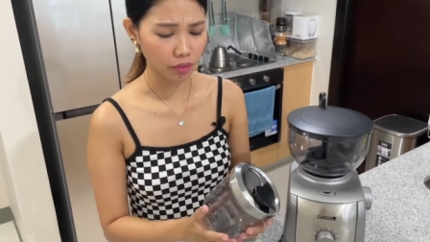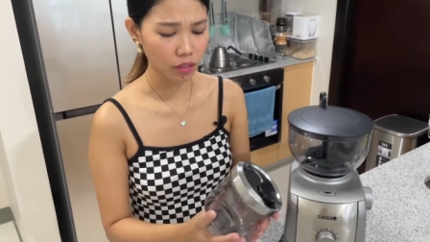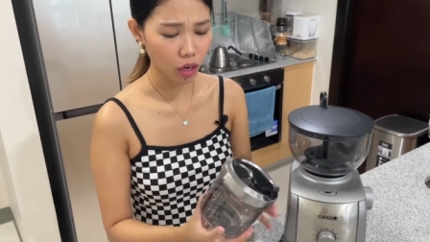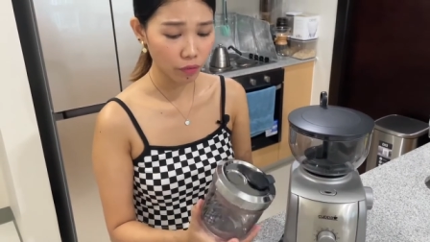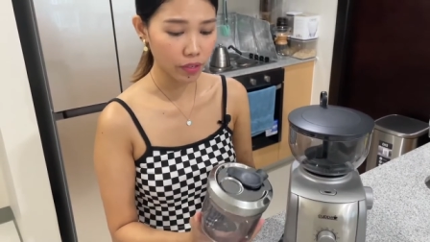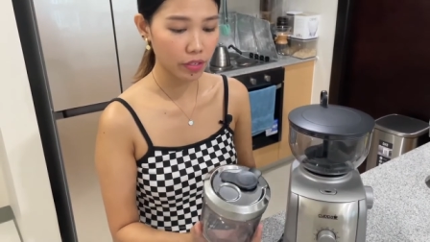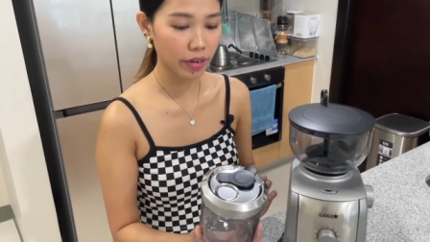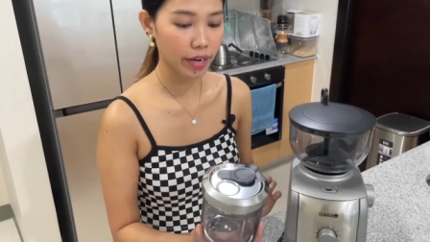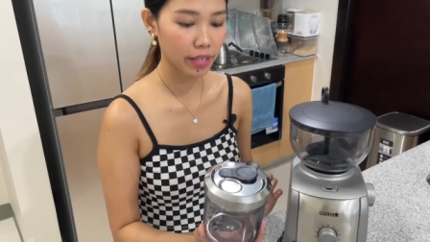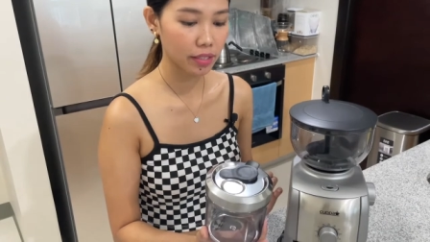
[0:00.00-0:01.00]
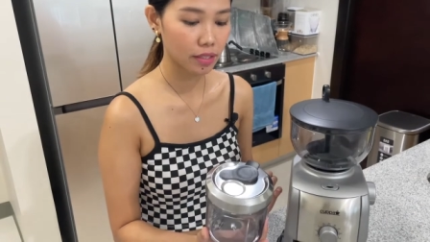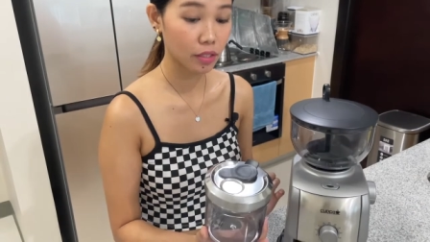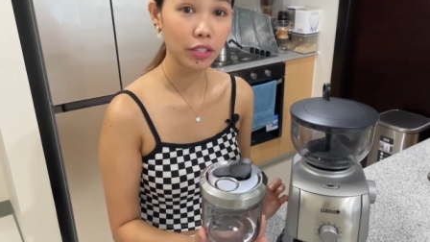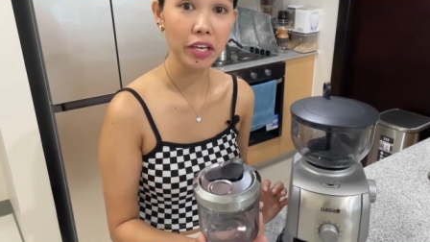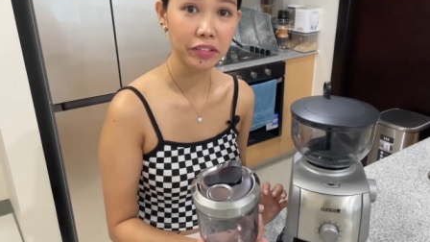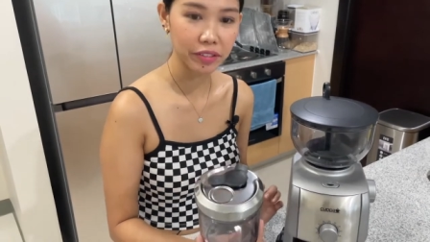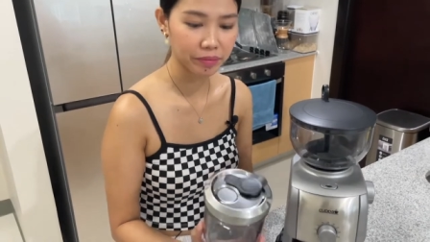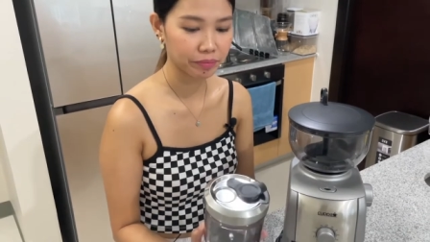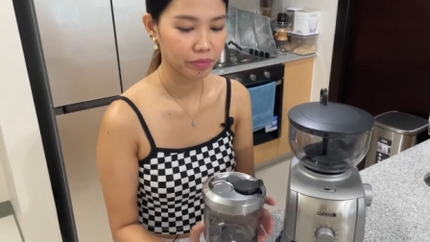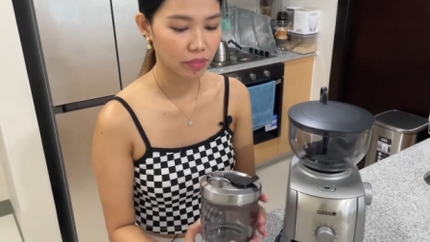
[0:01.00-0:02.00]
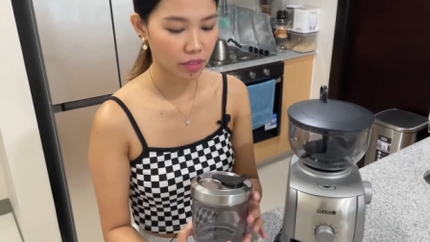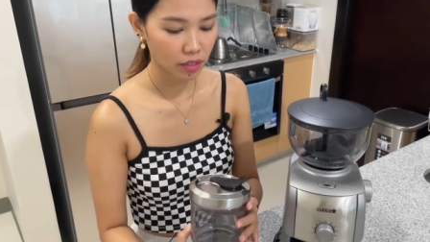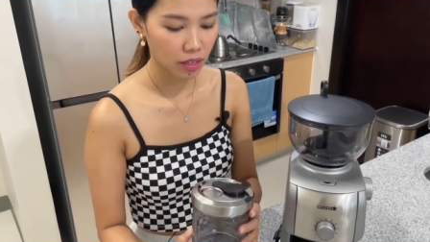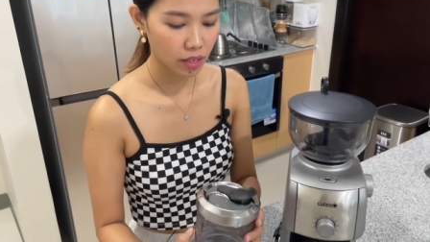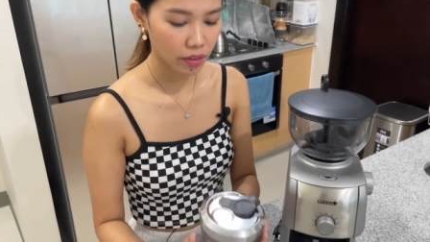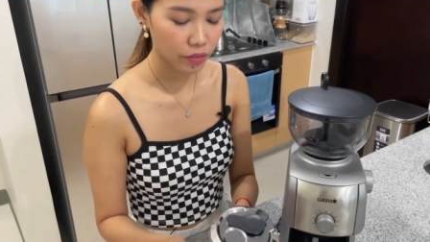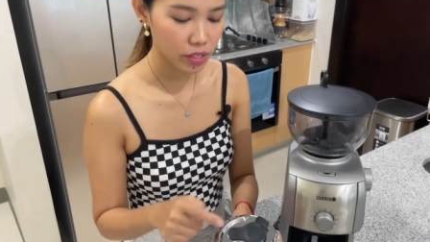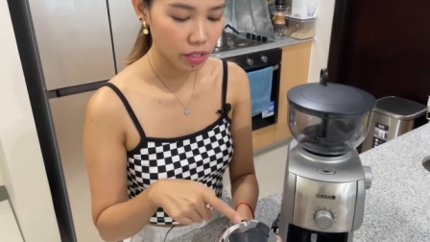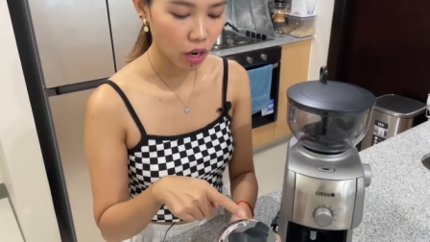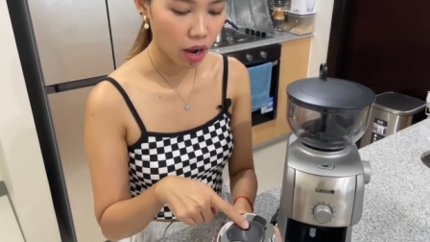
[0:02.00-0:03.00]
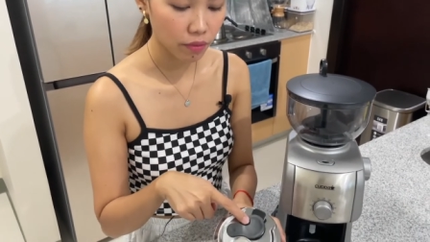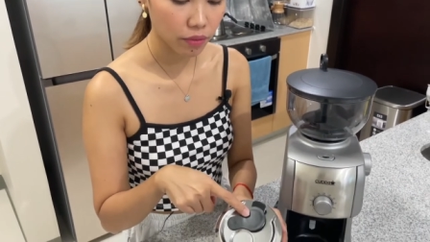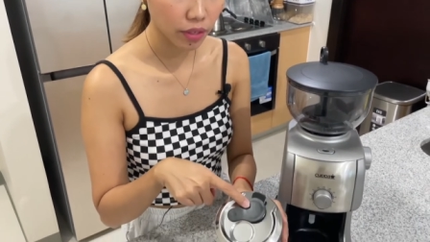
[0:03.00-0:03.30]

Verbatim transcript: coffee grinds container. Uh, there's a cover